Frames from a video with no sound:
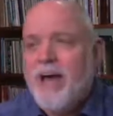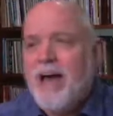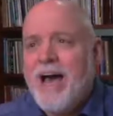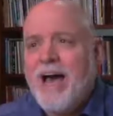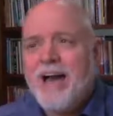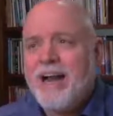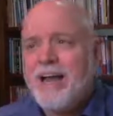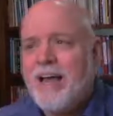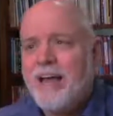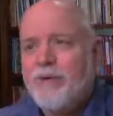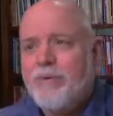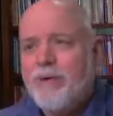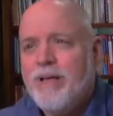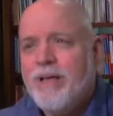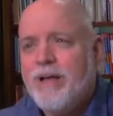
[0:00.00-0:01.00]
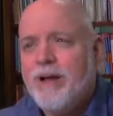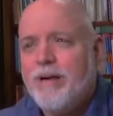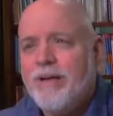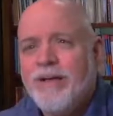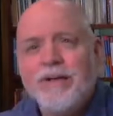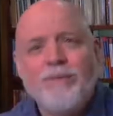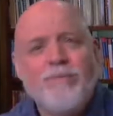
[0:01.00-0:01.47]
act like we
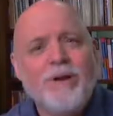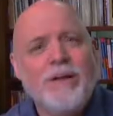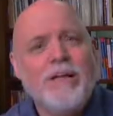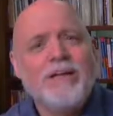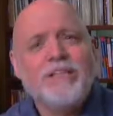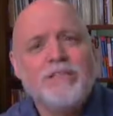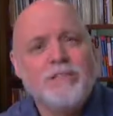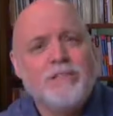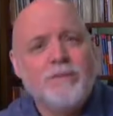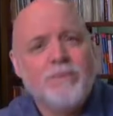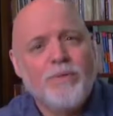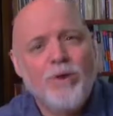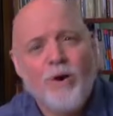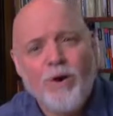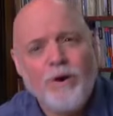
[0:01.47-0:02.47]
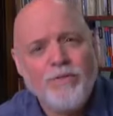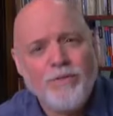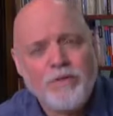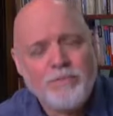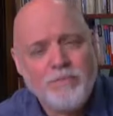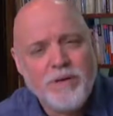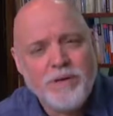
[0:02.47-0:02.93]
are in relationship with all
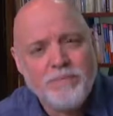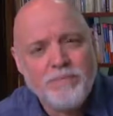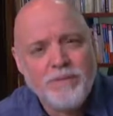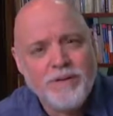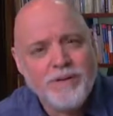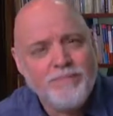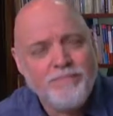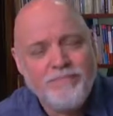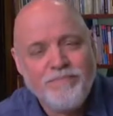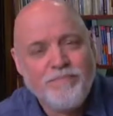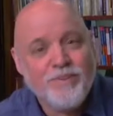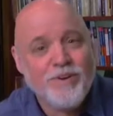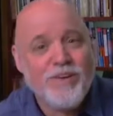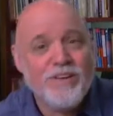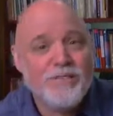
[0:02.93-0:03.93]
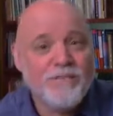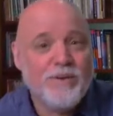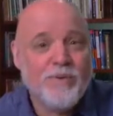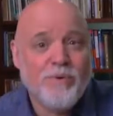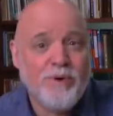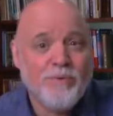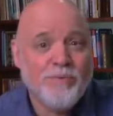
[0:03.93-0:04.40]
these people, and forgive me,
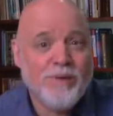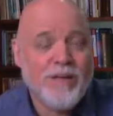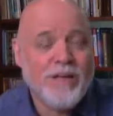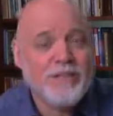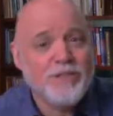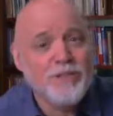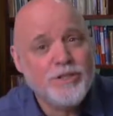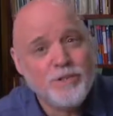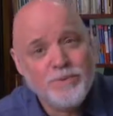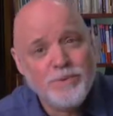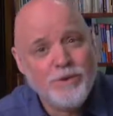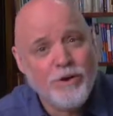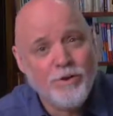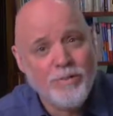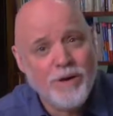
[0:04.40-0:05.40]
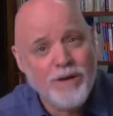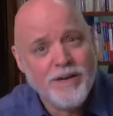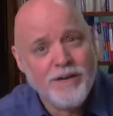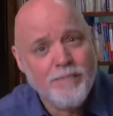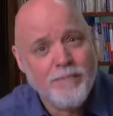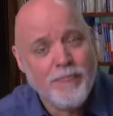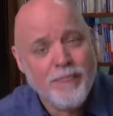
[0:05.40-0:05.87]
we're in relationship with nobody.